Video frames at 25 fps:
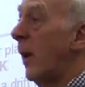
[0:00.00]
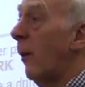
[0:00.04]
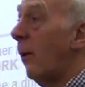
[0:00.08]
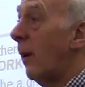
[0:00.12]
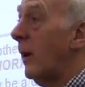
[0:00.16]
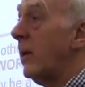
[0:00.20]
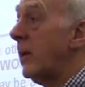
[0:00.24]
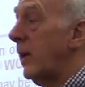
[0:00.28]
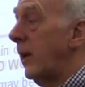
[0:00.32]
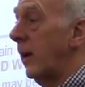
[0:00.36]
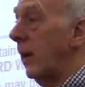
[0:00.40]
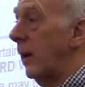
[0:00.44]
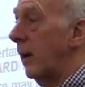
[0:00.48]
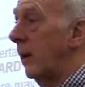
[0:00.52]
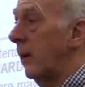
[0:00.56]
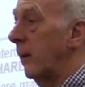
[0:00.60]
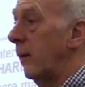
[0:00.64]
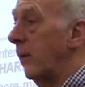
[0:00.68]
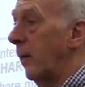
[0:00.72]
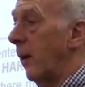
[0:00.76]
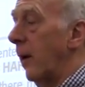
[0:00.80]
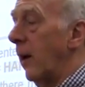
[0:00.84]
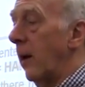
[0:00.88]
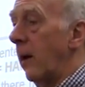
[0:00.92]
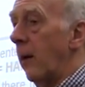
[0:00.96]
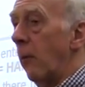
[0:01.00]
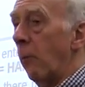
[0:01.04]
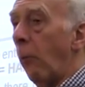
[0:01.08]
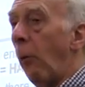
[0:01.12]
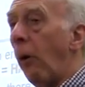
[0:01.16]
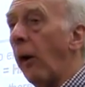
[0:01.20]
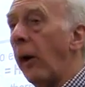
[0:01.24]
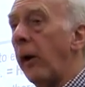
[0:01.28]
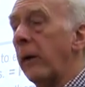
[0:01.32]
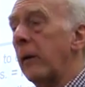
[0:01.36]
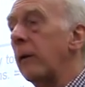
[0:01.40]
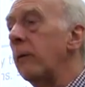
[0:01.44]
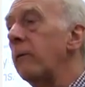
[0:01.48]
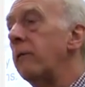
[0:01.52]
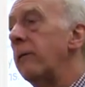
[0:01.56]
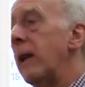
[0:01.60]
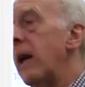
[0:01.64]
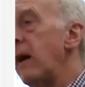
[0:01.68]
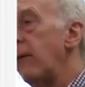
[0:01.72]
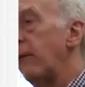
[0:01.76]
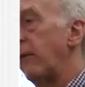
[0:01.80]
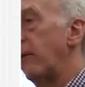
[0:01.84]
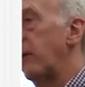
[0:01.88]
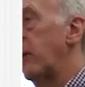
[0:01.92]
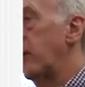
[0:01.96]
no idea of what kind of
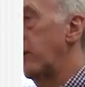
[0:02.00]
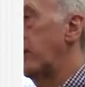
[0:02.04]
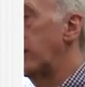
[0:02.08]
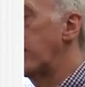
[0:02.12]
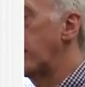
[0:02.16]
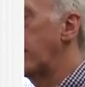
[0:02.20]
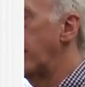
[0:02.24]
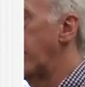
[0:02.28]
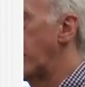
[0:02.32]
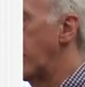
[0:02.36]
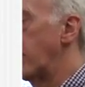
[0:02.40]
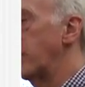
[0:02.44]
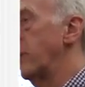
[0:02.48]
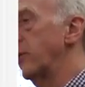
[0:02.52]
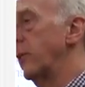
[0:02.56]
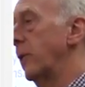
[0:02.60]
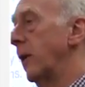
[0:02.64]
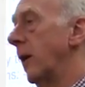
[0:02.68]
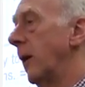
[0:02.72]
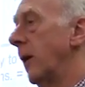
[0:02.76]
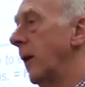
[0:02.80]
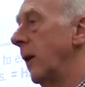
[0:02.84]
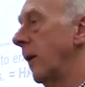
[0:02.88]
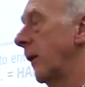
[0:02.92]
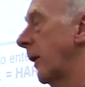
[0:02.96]
level of those